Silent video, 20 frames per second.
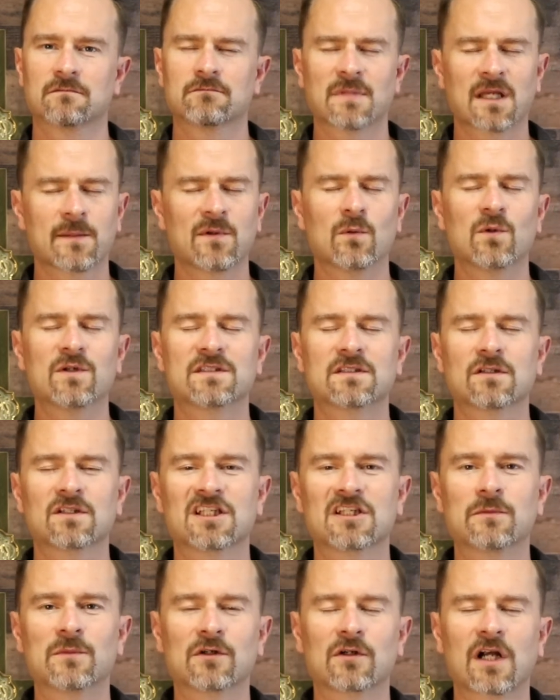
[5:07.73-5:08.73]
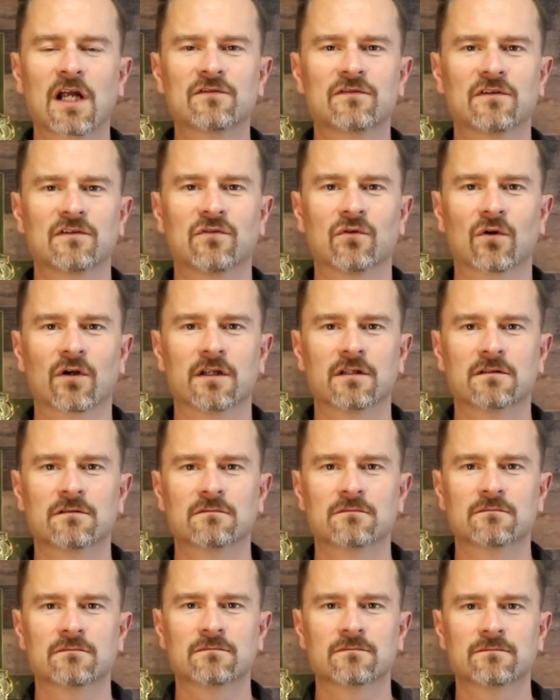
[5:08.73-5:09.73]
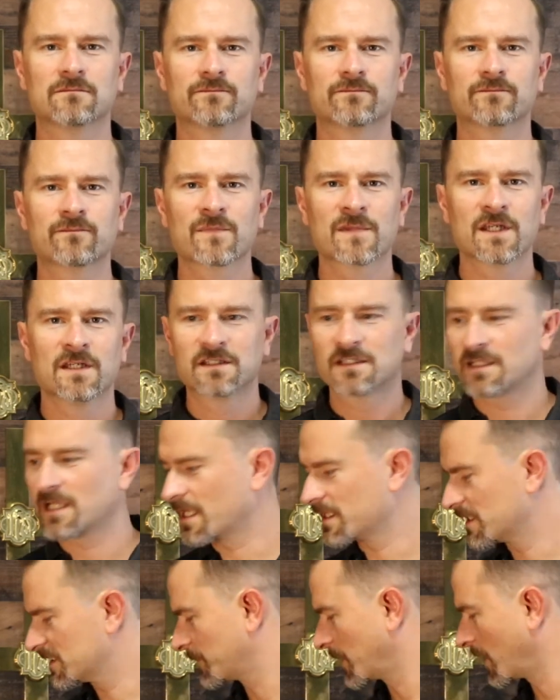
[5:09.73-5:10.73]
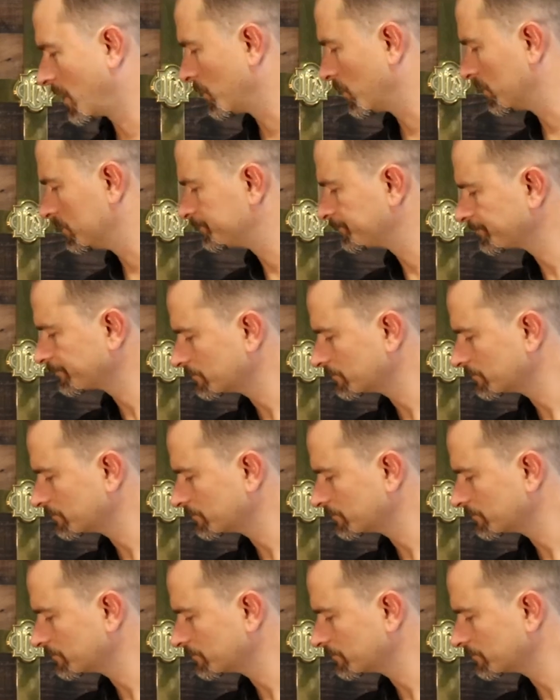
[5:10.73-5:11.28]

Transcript: maybe we still need to be grateful for it. Today, this parable